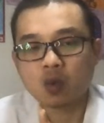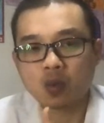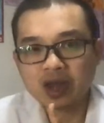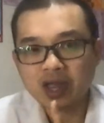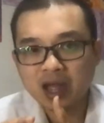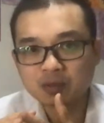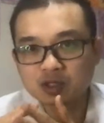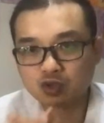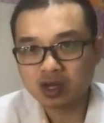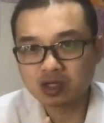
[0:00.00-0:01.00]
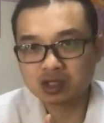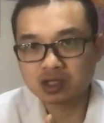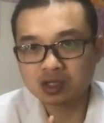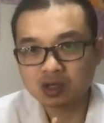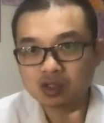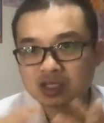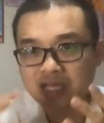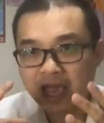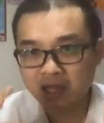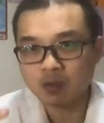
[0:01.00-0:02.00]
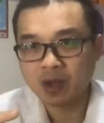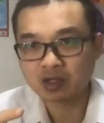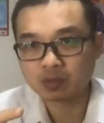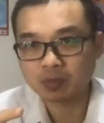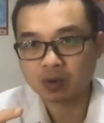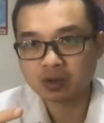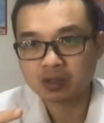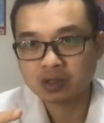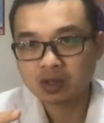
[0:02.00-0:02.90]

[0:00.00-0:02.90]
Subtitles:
when it comes to strategy, not just acupuncture point,